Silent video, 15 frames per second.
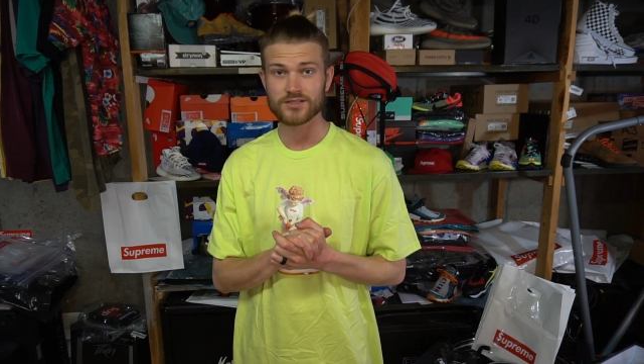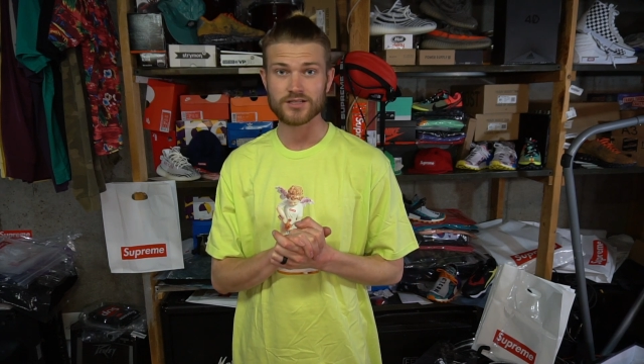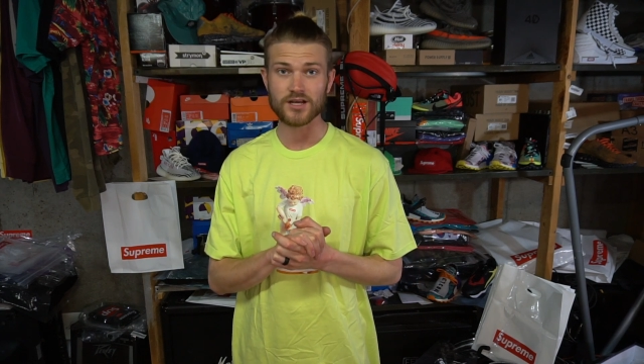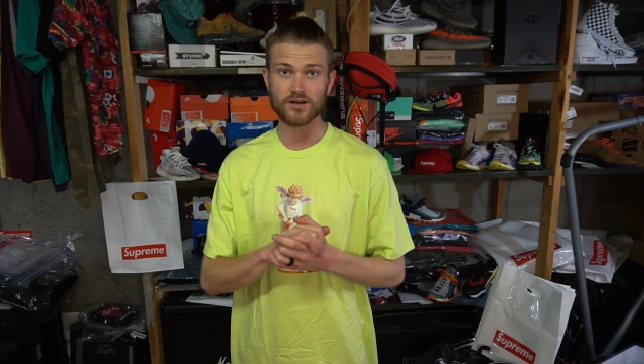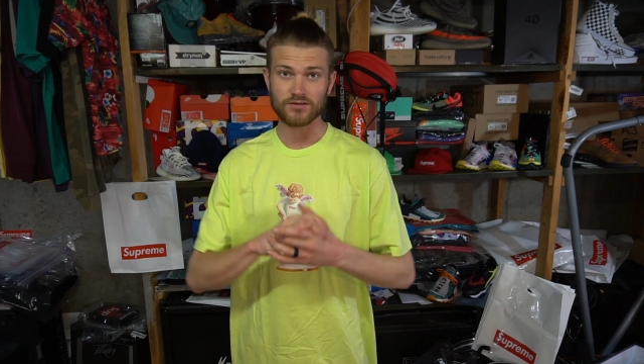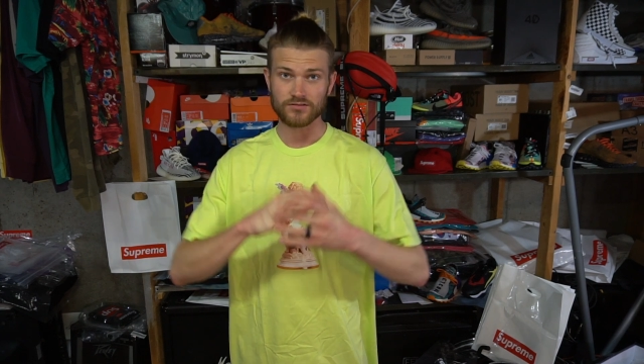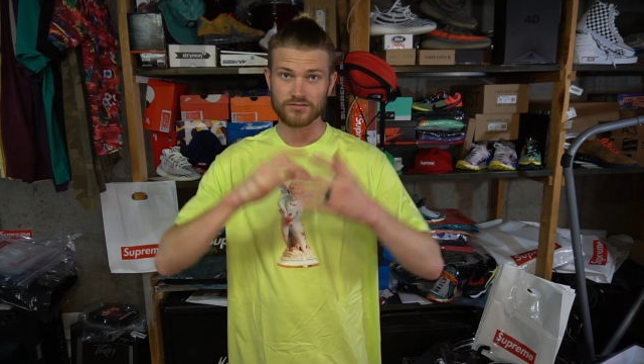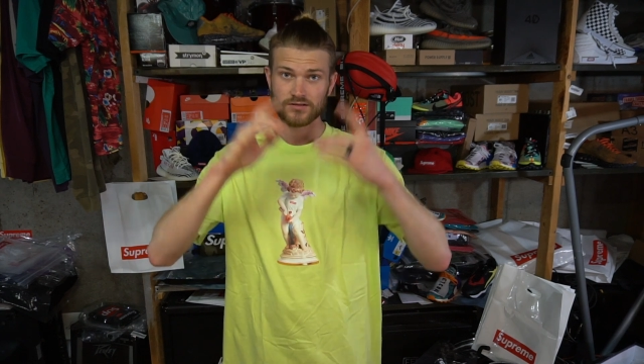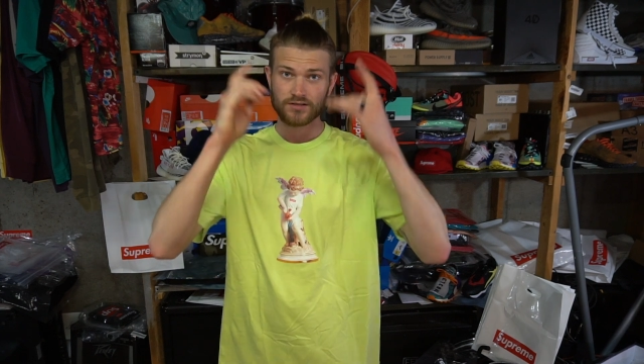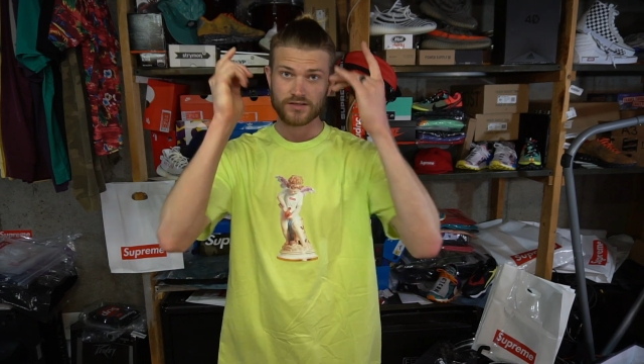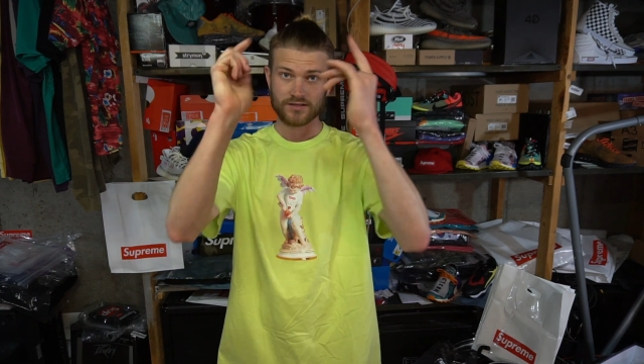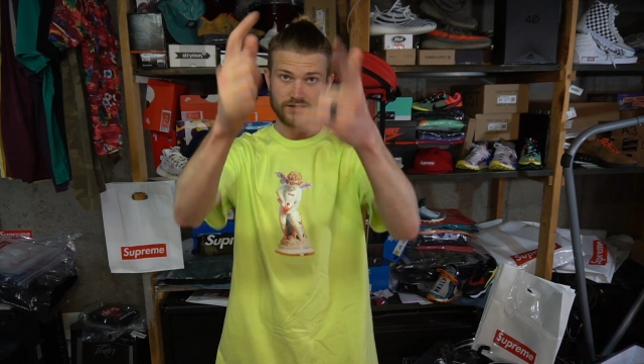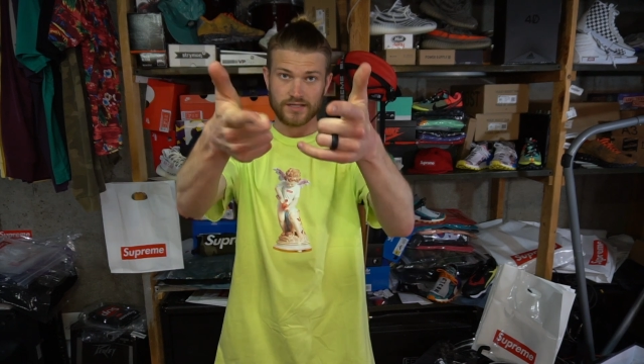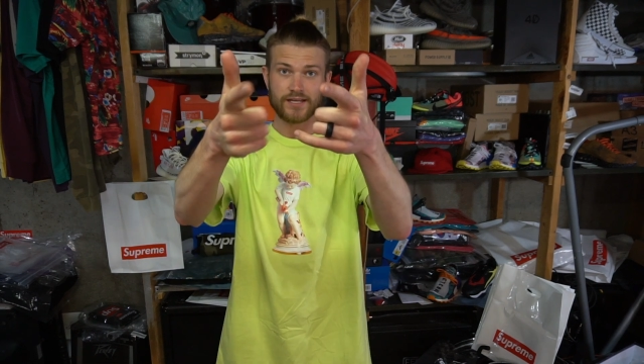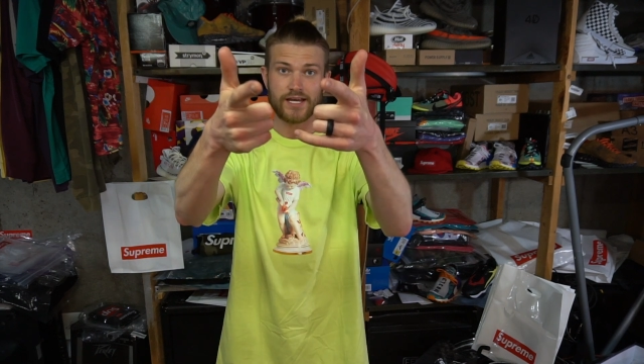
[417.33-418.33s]
So
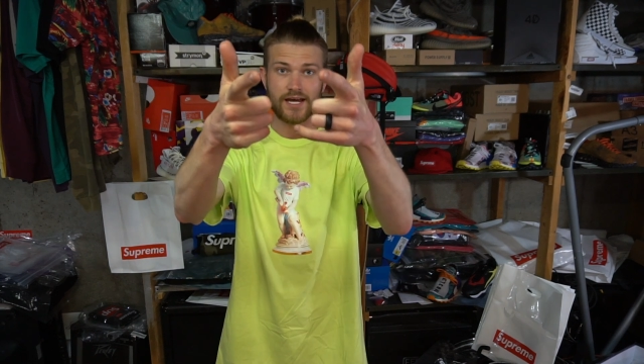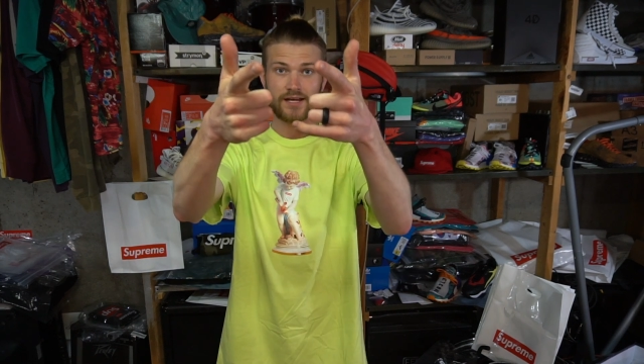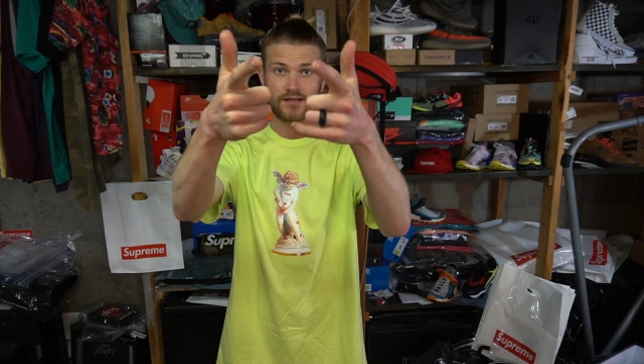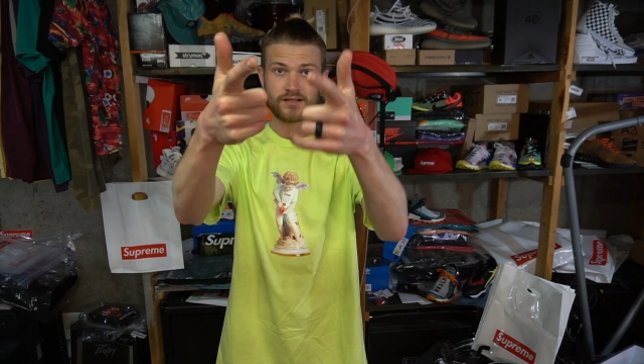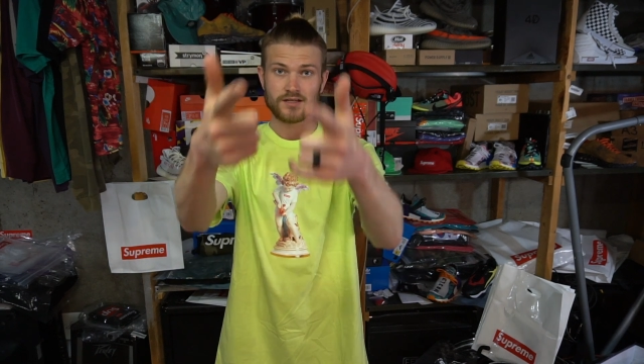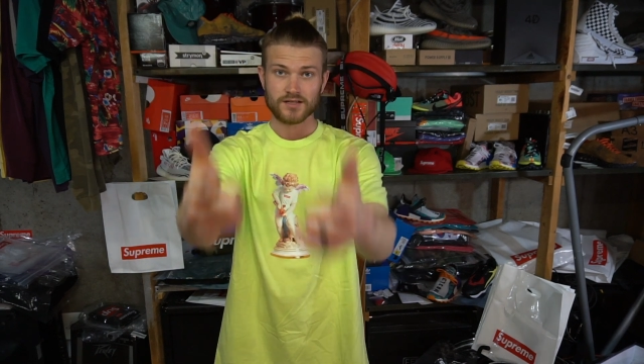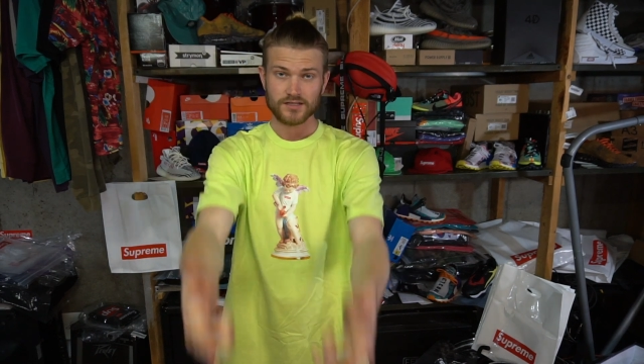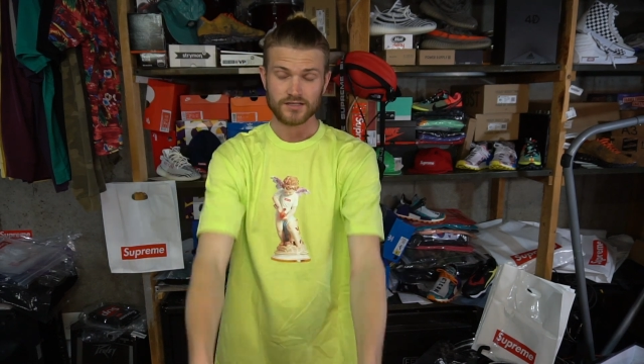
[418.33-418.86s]
again,